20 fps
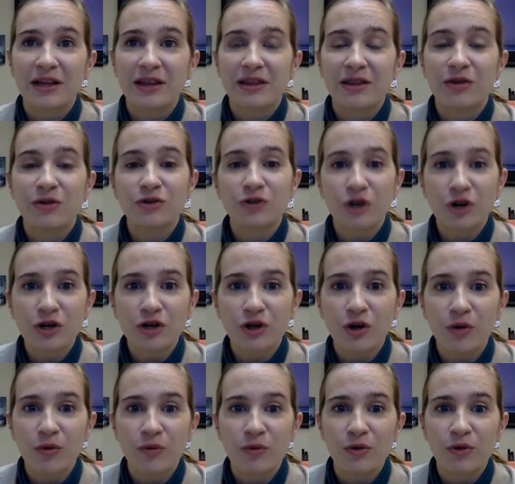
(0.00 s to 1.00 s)
those
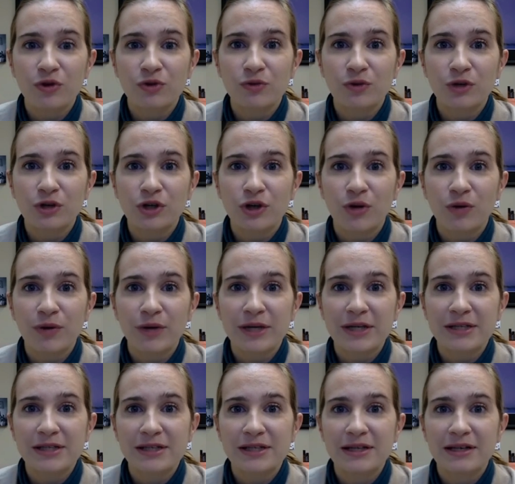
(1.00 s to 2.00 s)
weren't
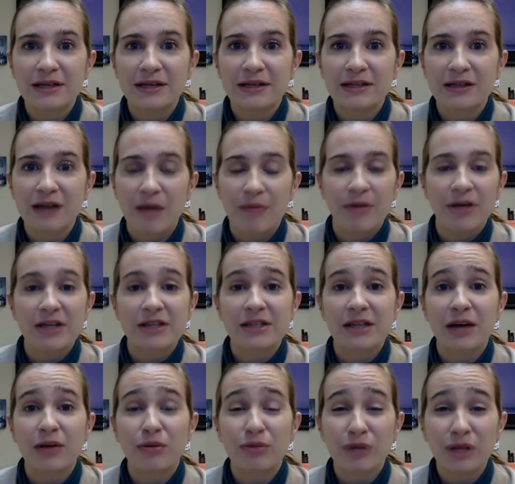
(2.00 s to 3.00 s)
always the topics
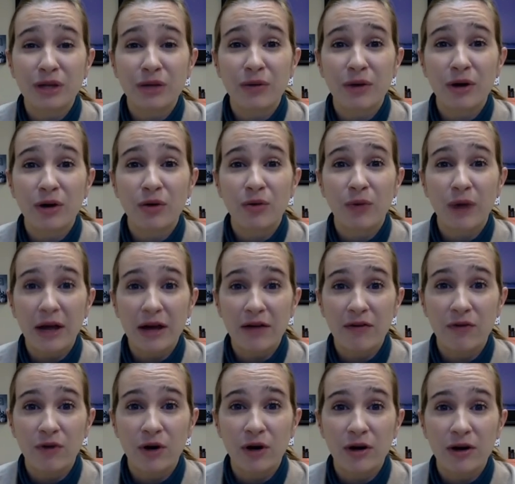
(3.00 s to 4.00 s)
that I really wanted to rank
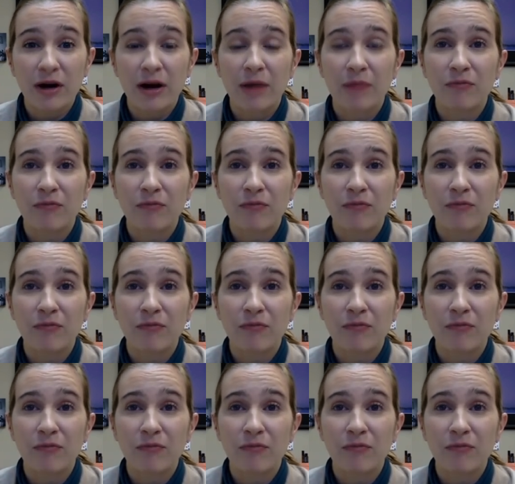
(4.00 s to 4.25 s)
for.